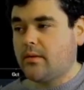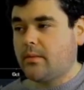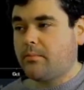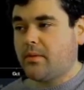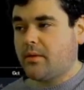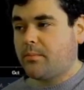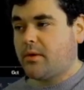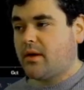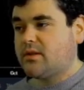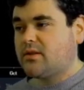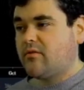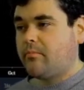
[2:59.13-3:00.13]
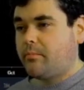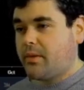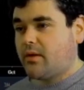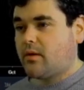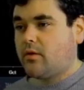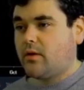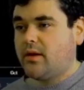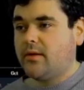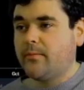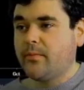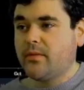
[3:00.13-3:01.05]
the price of Bitcoin.